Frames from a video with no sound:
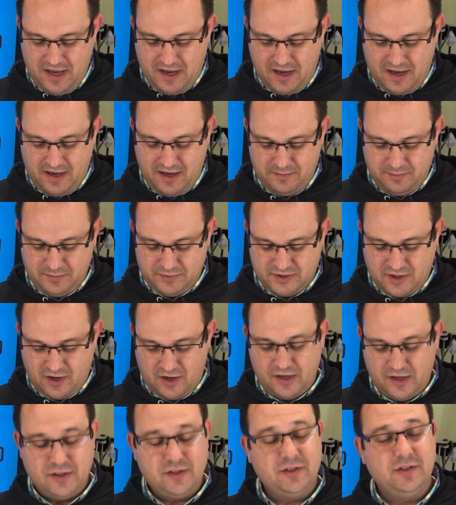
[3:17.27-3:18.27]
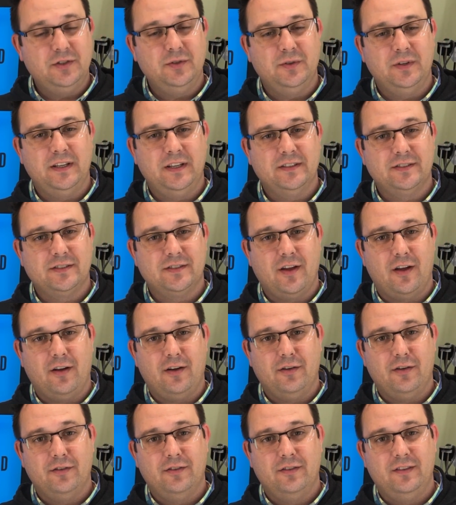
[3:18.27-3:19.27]
I'm starting to
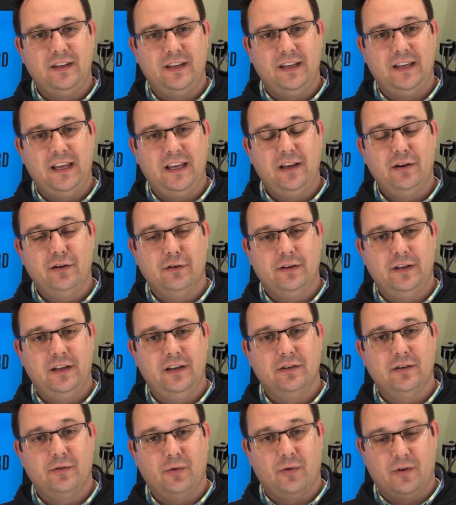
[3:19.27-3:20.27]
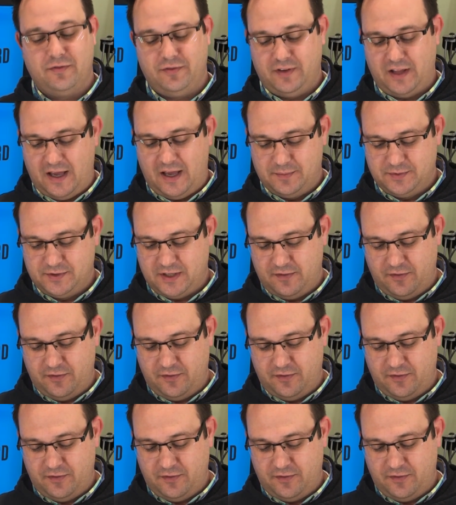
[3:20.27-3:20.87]
install the inner gear door flaps.